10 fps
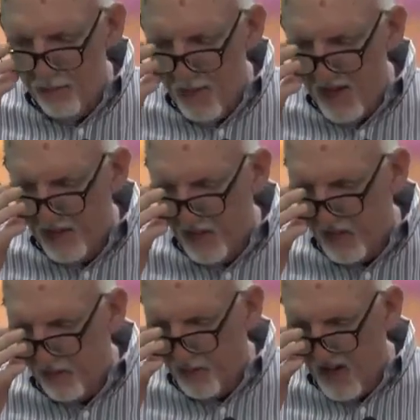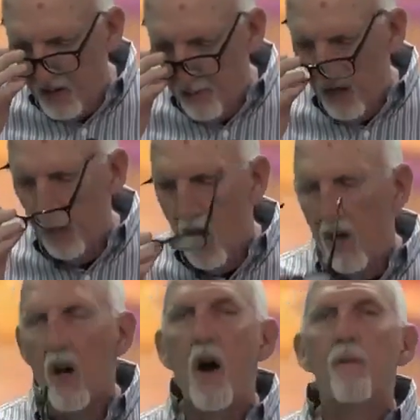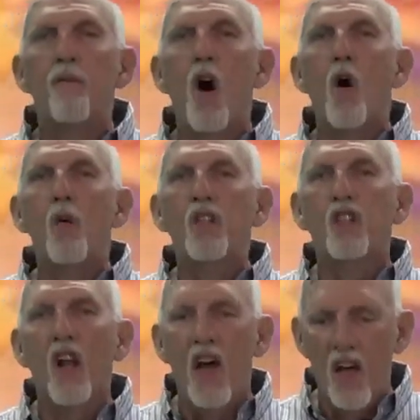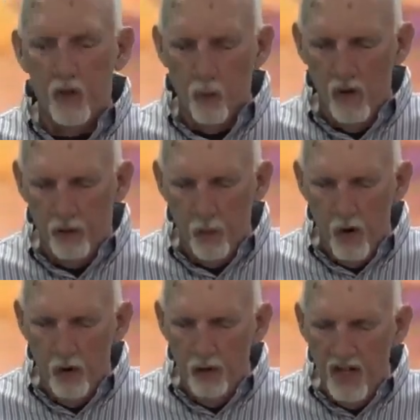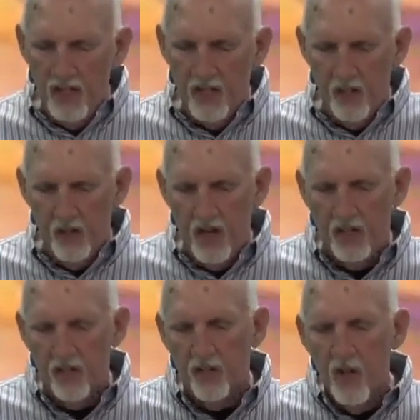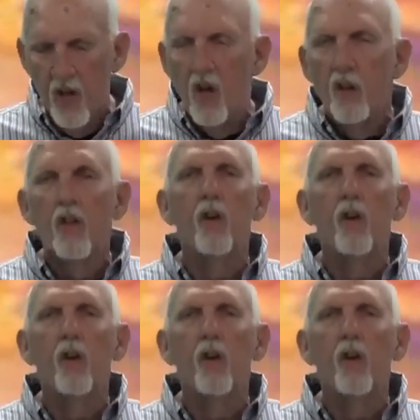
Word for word: message to facebook.com forward slash what the world needs is Jesus. You